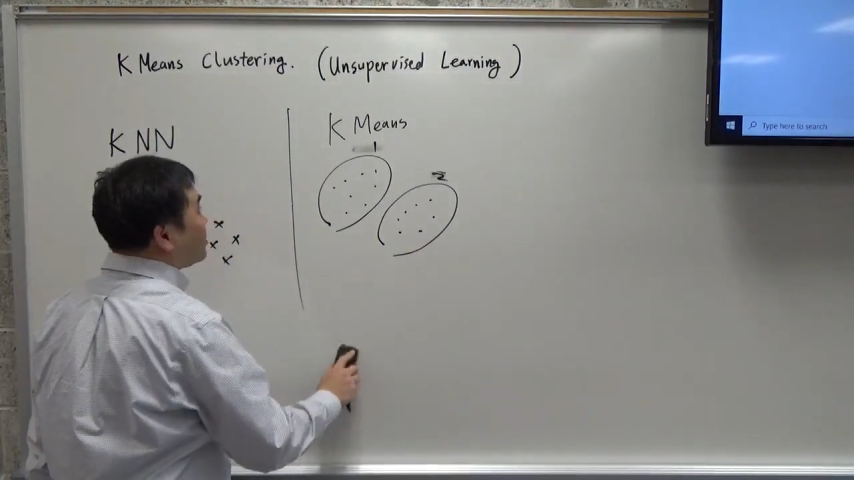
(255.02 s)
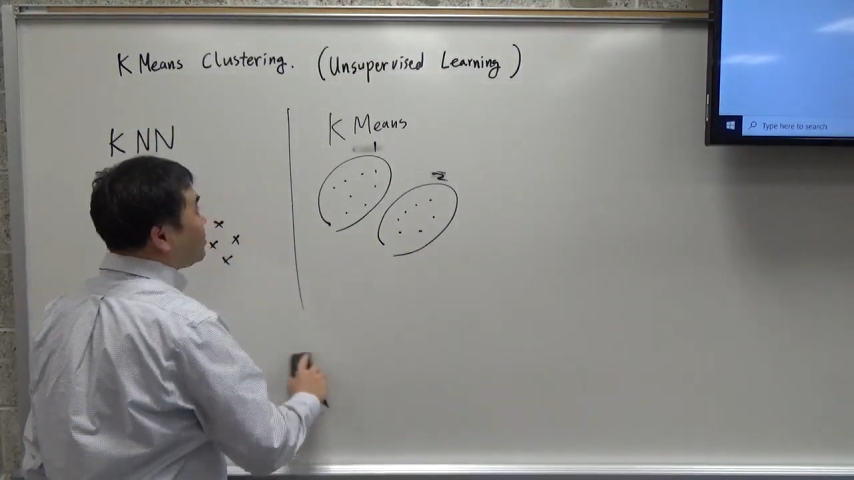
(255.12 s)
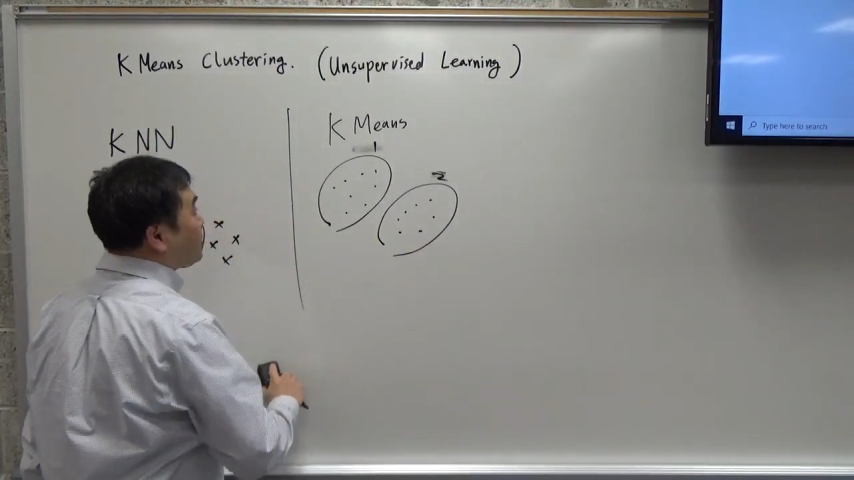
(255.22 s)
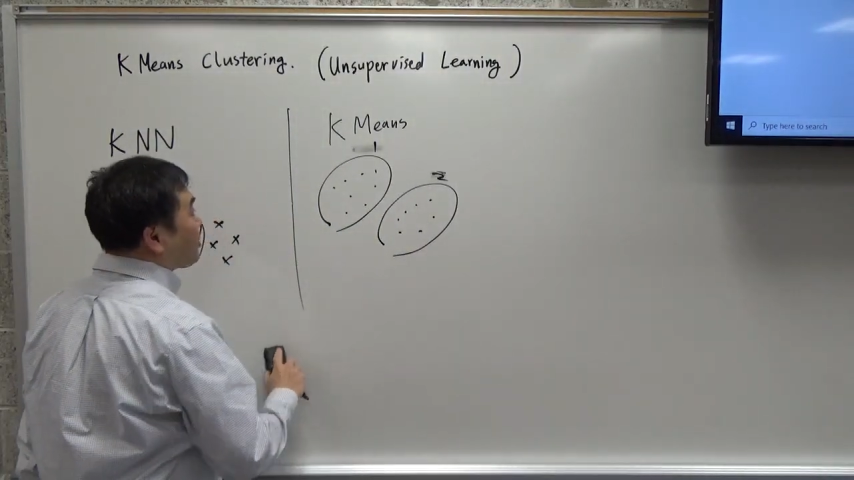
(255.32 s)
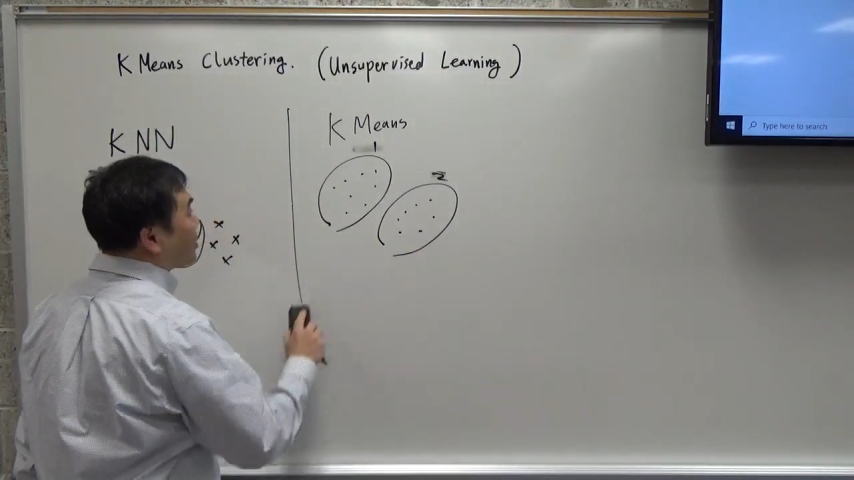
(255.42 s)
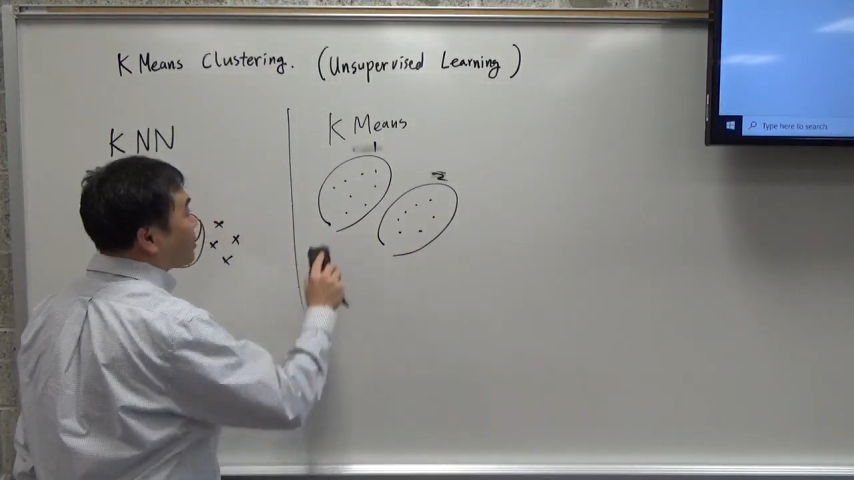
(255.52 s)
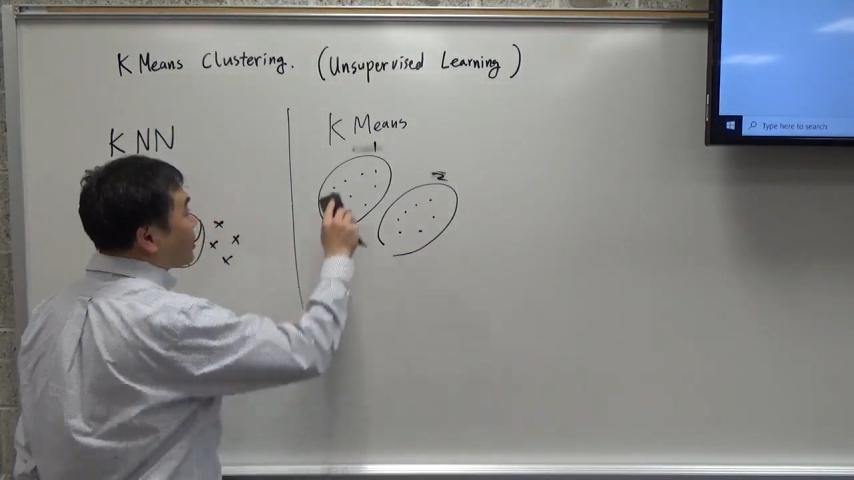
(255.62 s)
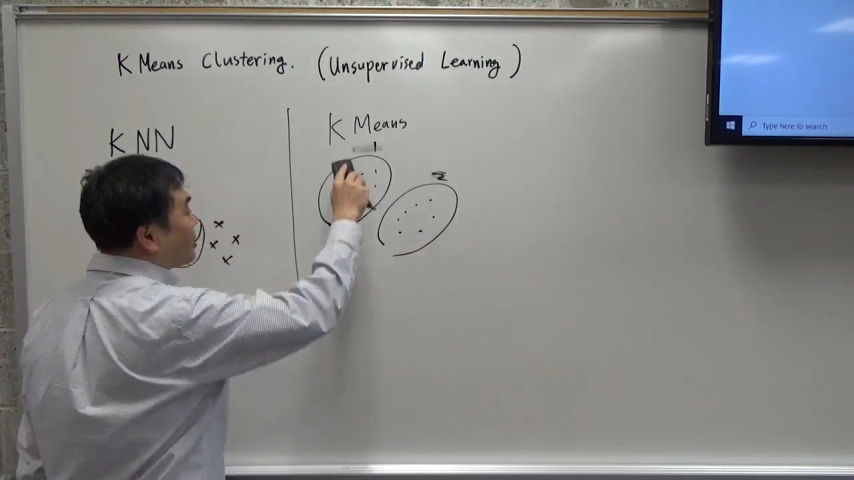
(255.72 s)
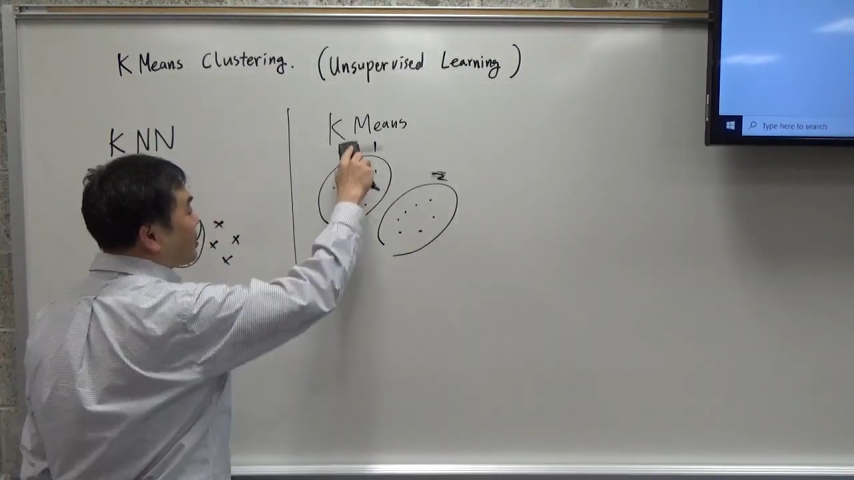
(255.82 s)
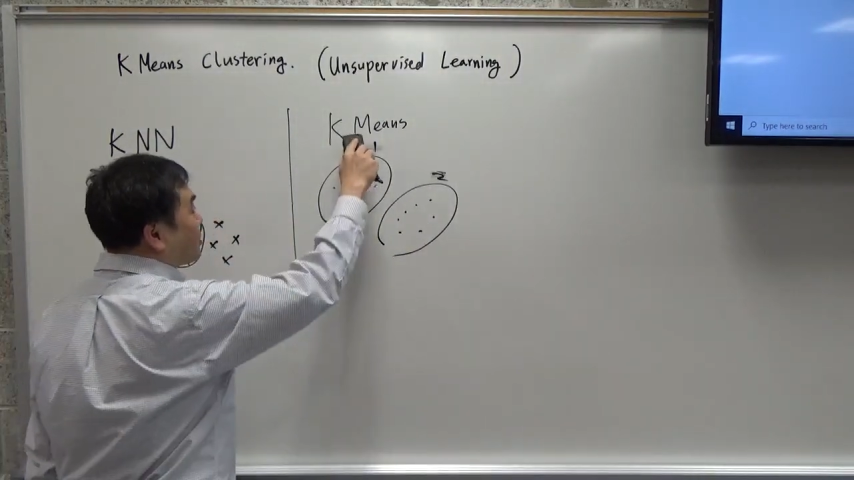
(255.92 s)
there
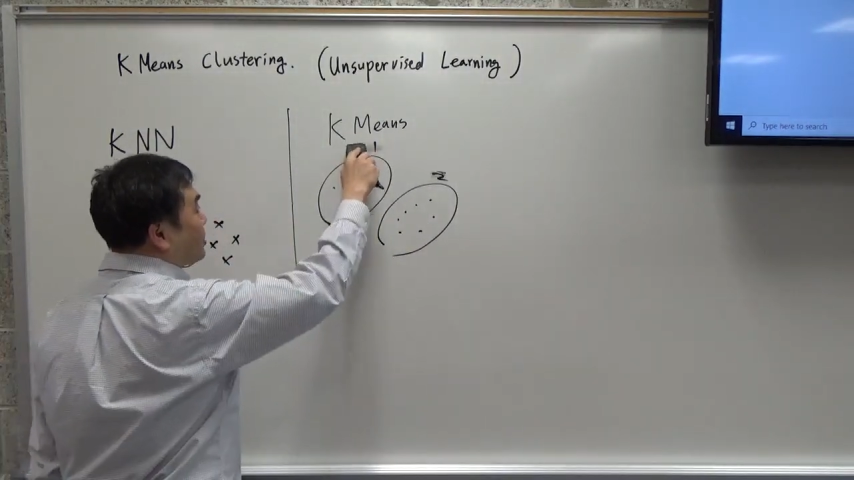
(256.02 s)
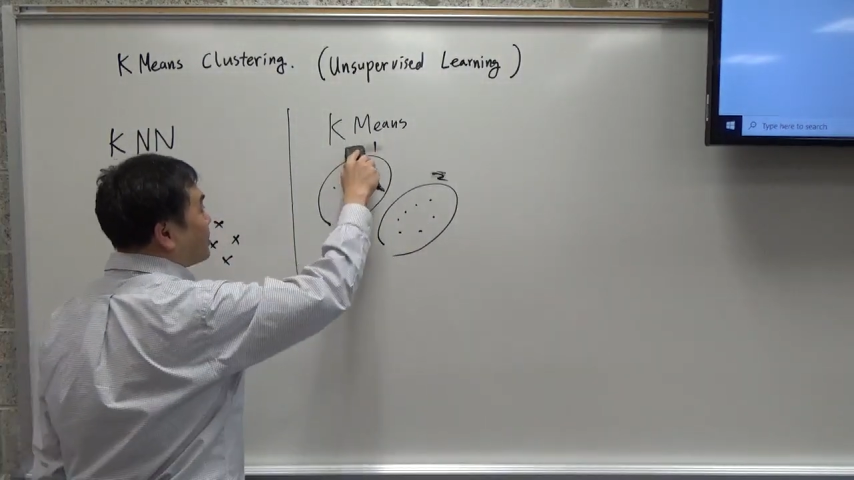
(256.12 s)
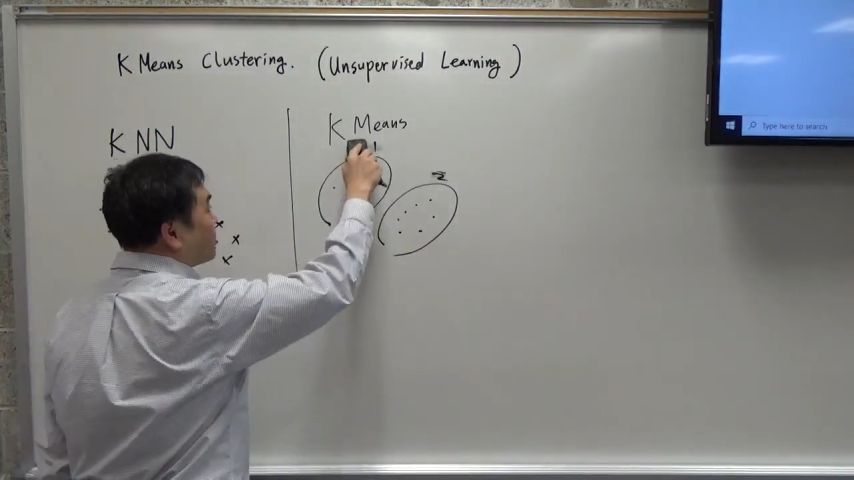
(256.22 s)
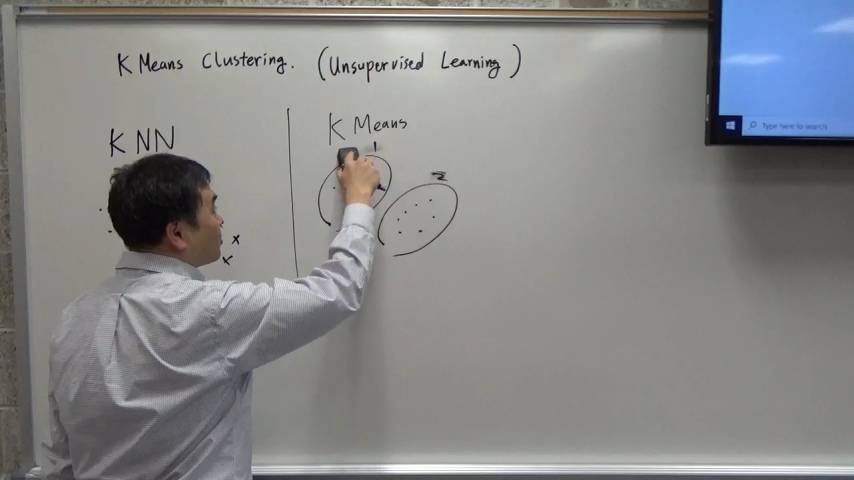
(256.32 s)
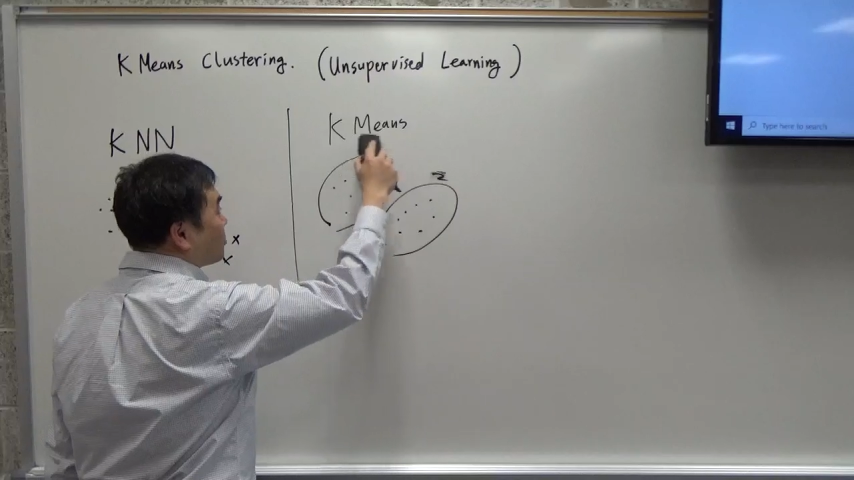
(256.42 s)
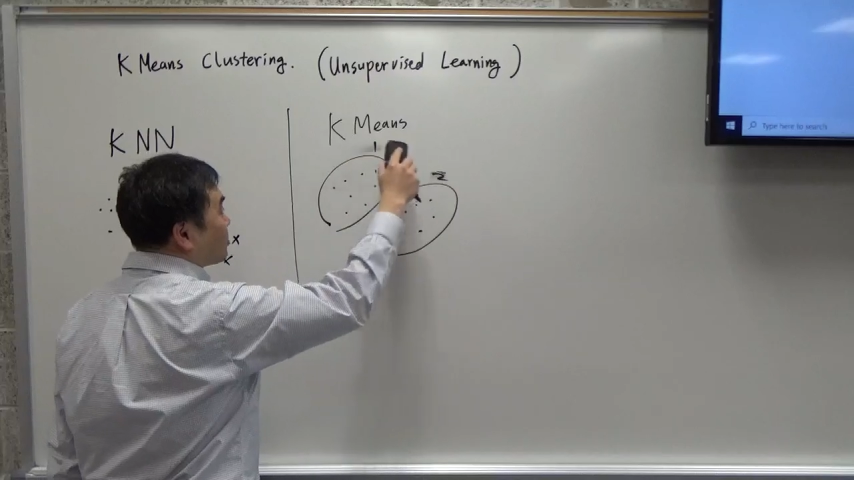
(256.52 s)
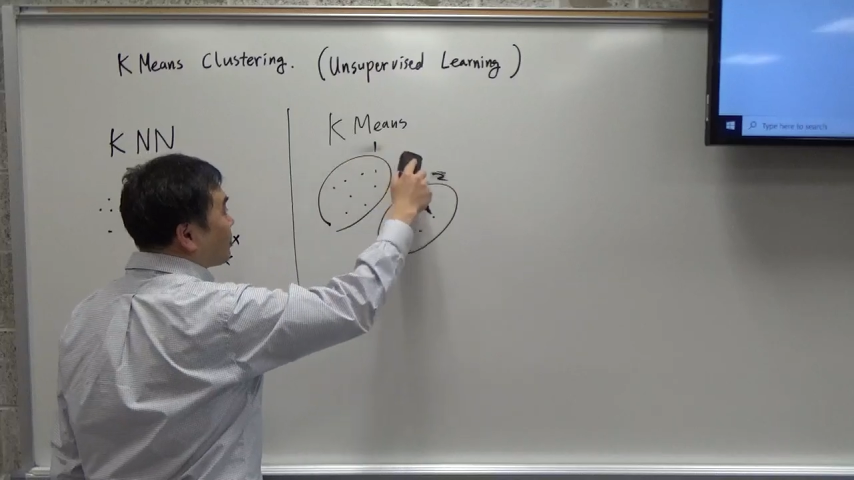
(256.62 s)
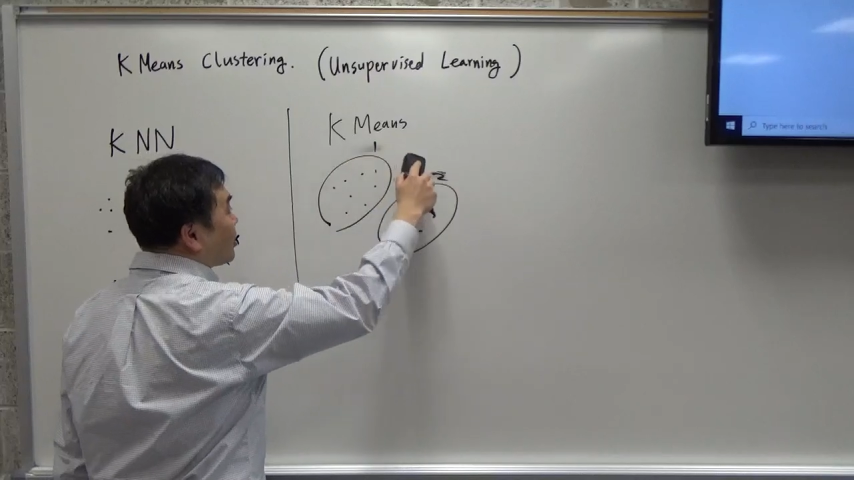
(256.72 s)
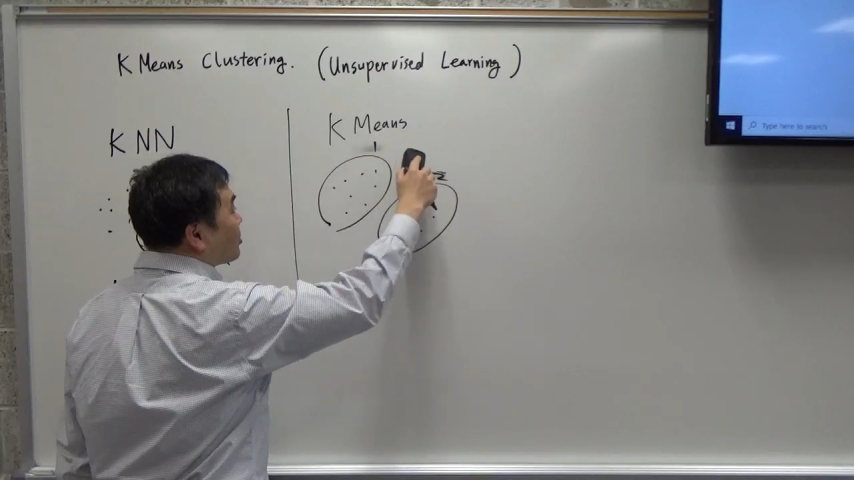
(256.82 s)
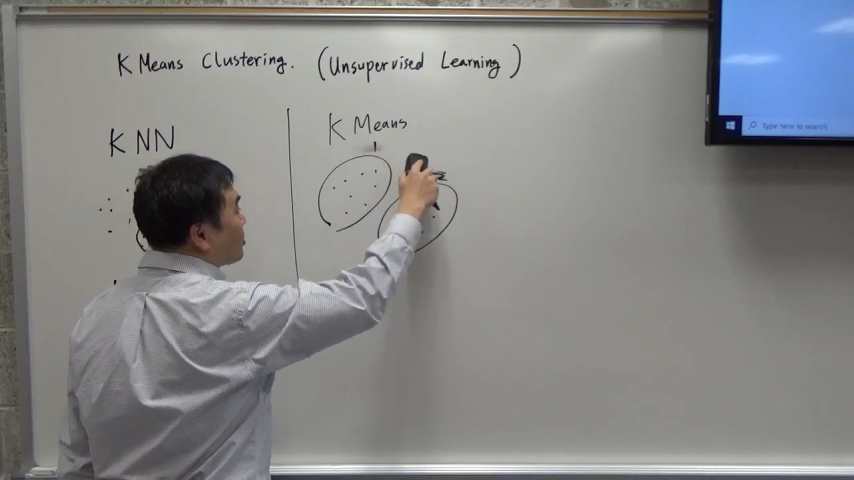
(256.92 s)
are some
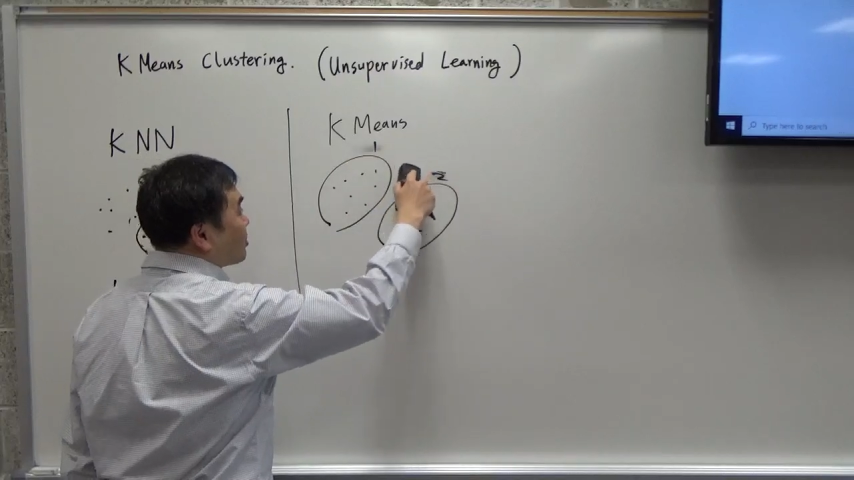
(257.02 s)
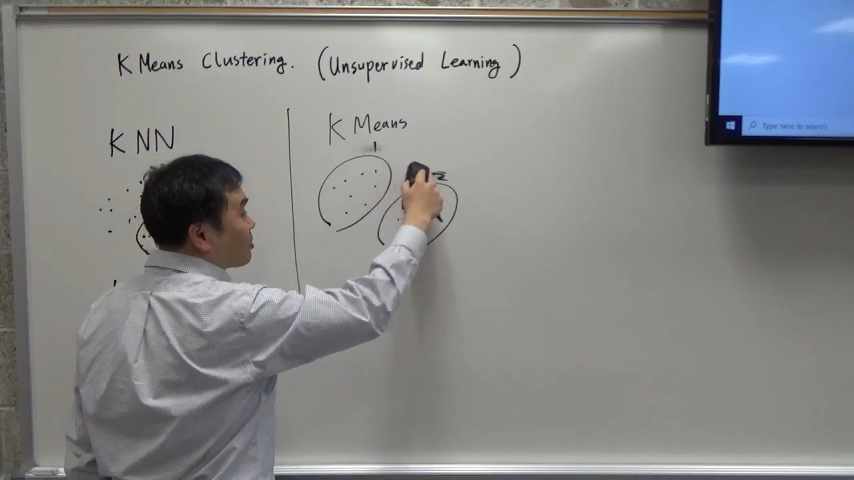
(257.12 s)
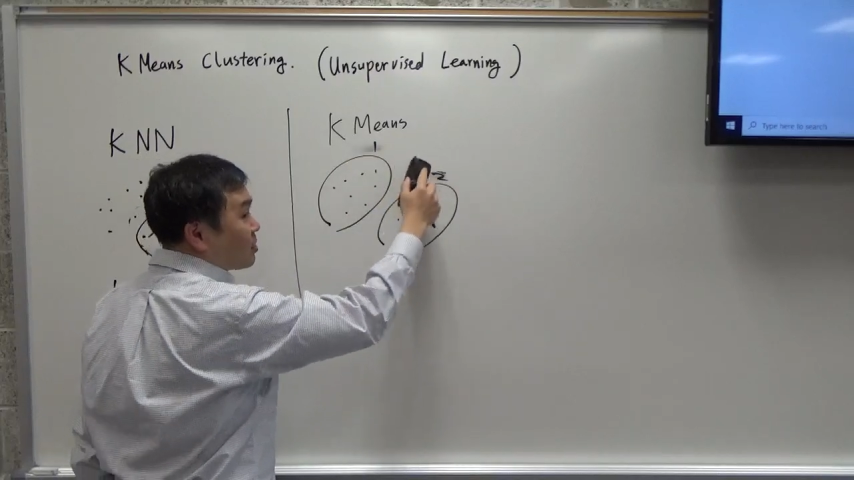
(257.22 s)
other